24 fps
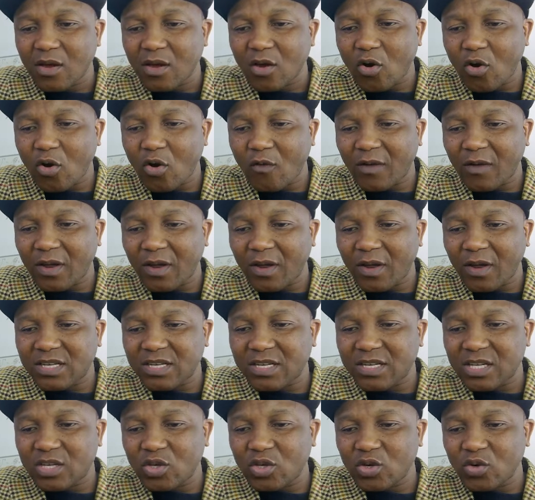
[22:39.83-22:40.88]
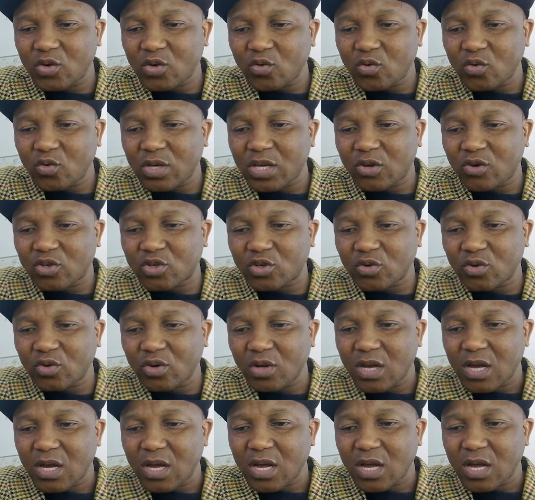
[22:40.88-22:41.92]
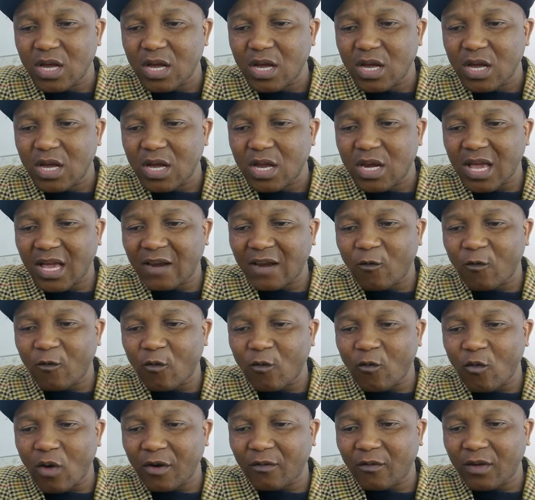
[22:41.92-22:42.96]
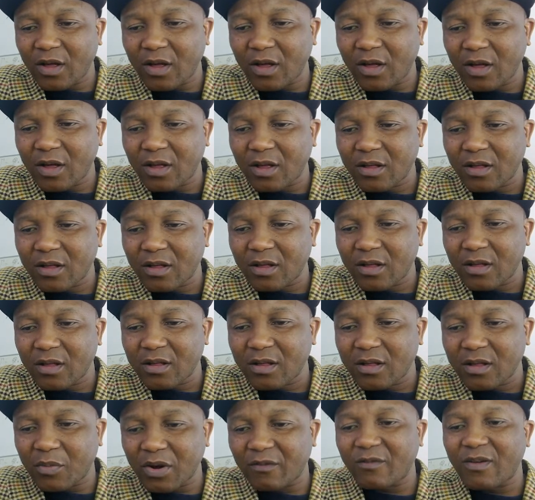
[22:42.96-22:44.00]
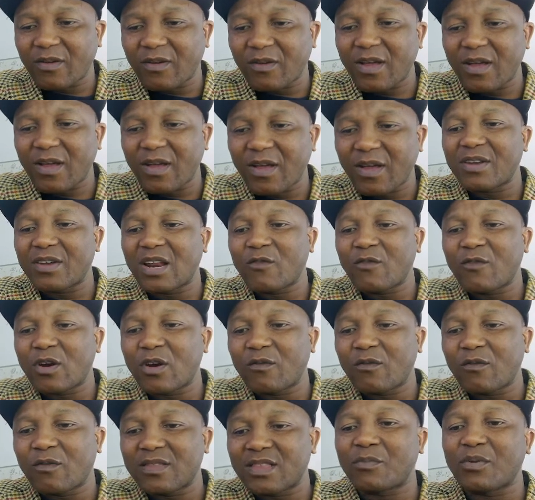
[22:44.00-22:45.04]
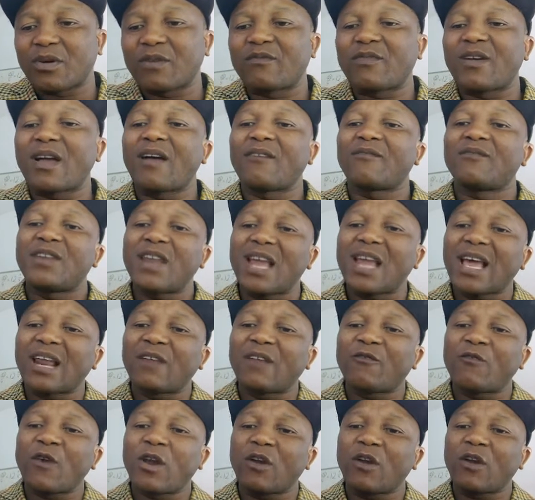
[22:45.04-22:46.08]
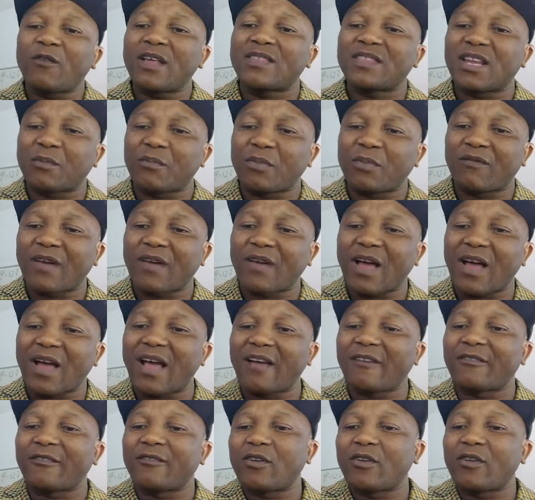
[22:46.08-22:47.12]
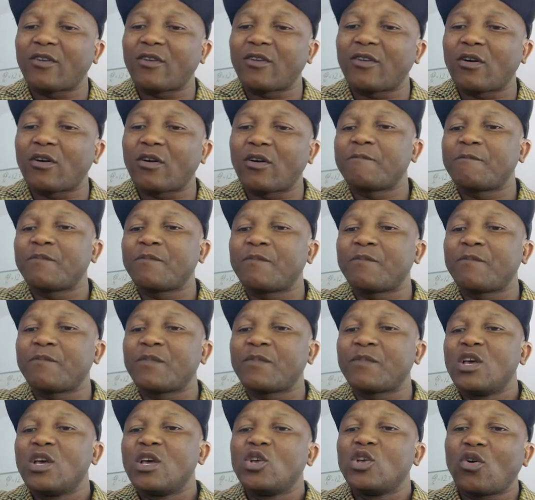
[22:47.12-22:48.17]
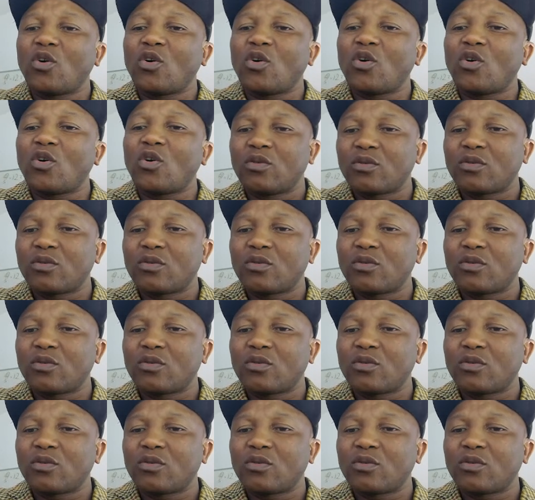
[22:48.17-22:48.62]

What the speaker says: over dq equal to negative 1 over 3.5. Negative 1 over 3.5. Negative 1 over 3.5. Okay. So